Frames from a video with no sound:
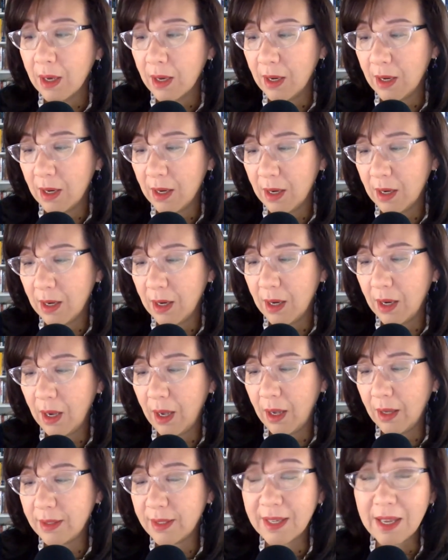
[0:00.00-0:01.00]

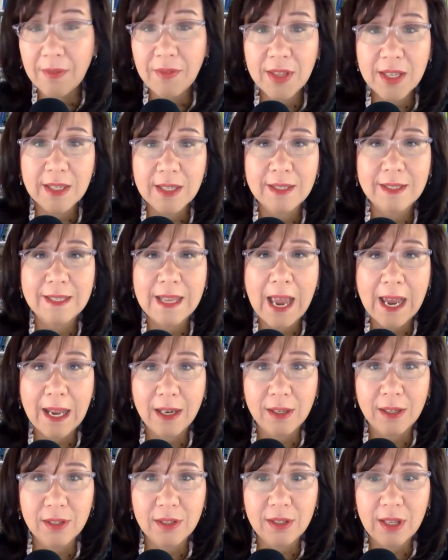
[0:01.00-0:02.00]
is given the
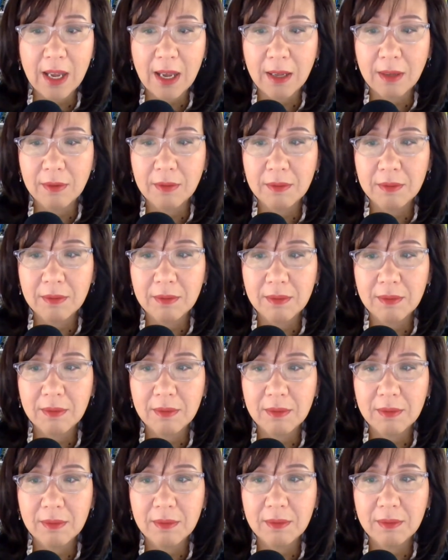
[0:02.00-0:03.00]
status
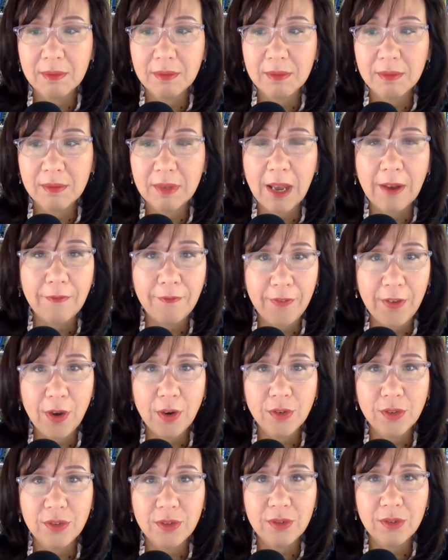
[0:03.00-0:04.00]
that
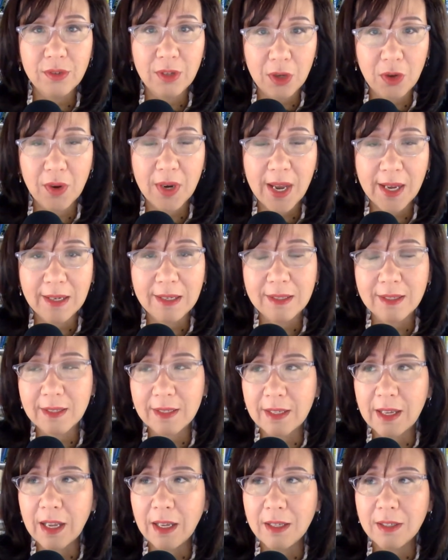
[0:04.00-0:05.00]
fears the United
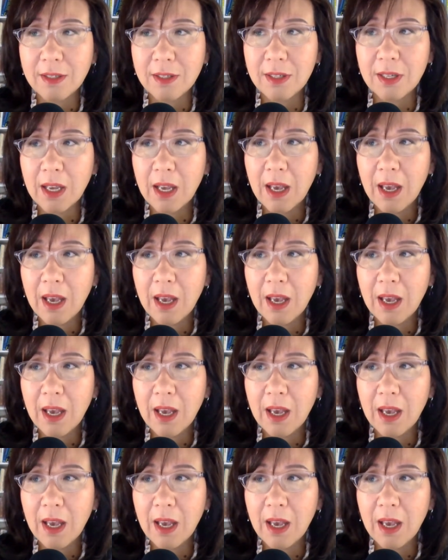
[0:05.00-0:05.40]
States.